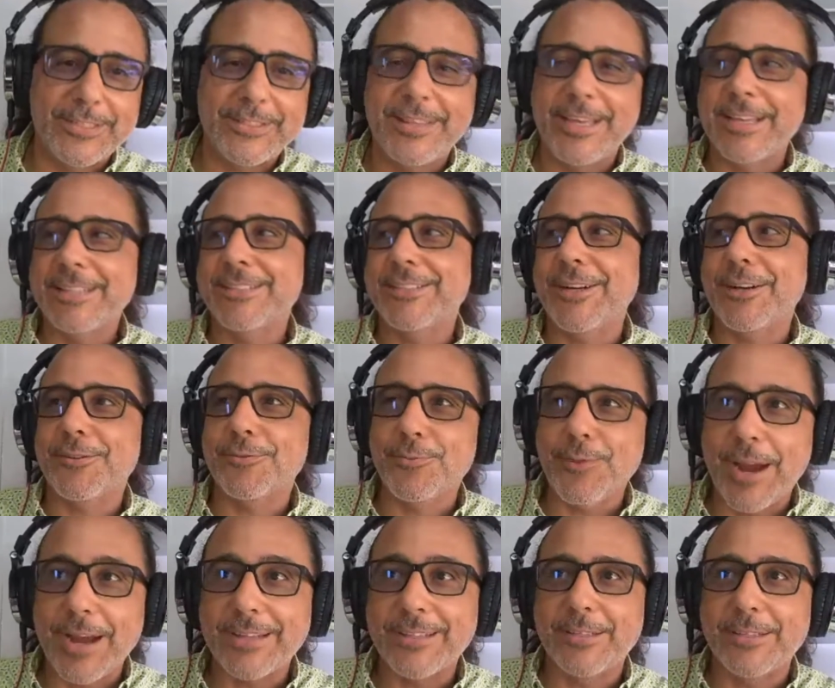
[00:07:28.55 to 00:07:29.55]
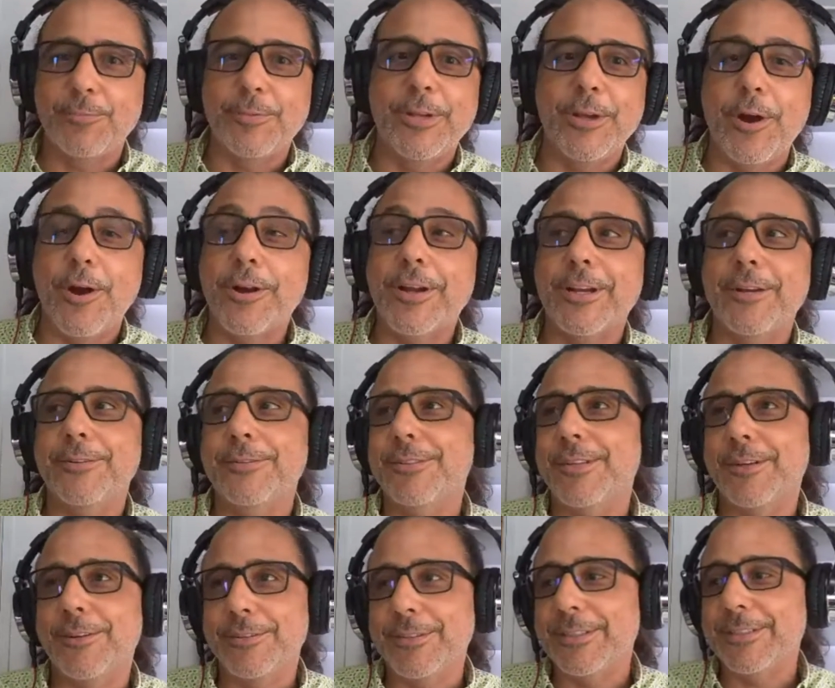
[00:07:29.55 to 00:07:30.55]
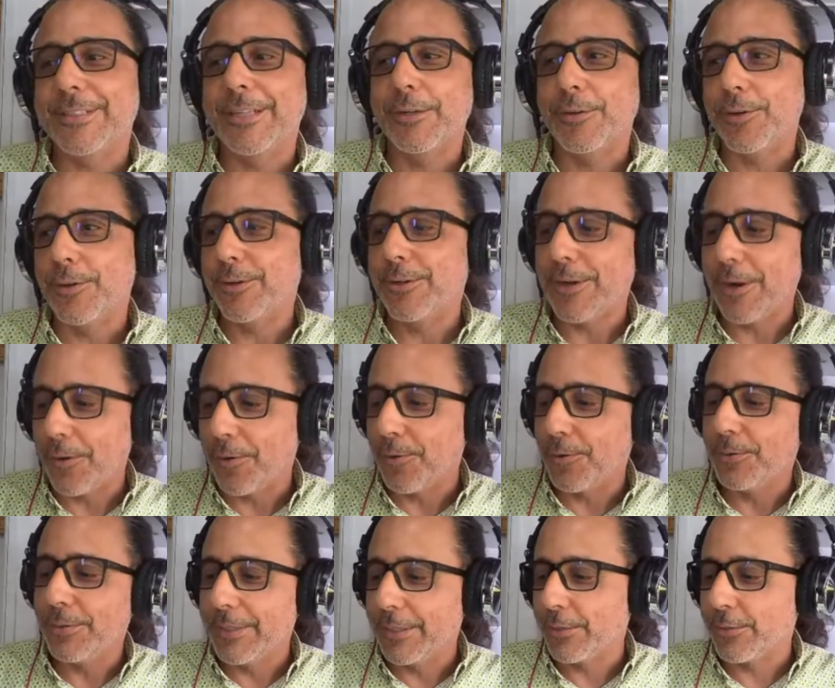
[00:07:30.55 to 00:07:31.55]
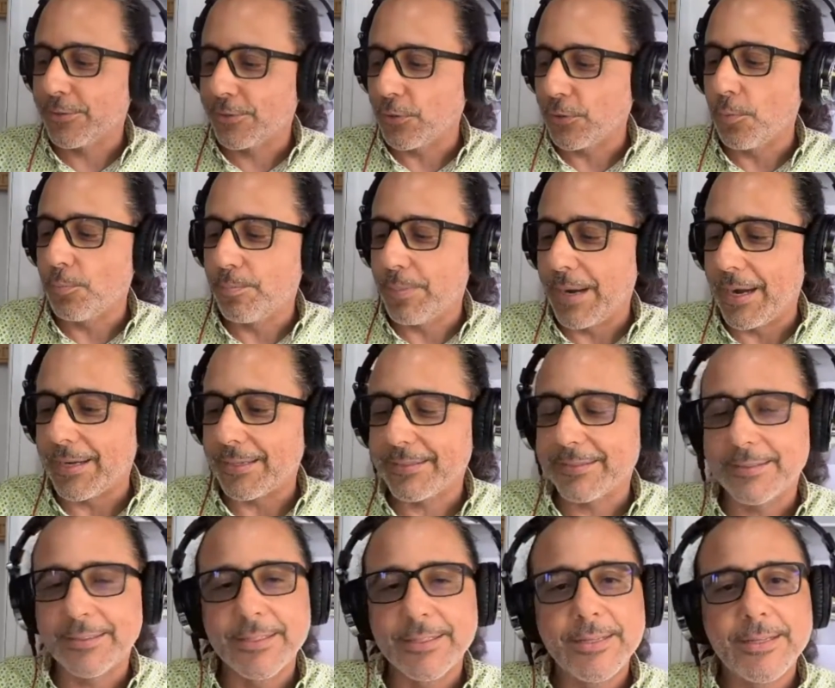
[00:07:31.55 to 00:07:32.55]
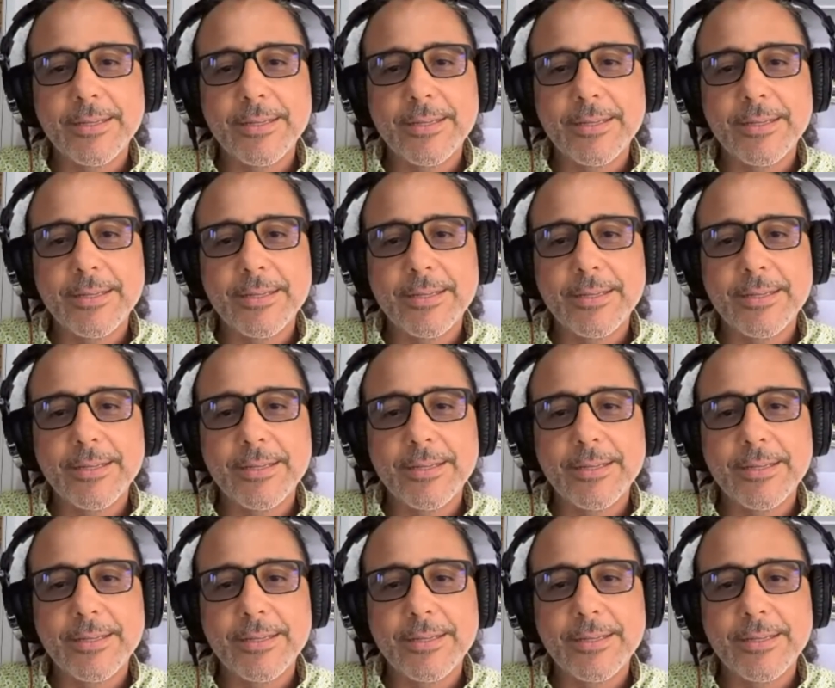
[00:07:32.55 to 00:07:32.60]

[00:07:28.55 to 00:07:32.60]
things start rising, we all get on this little, on our own little soapbox,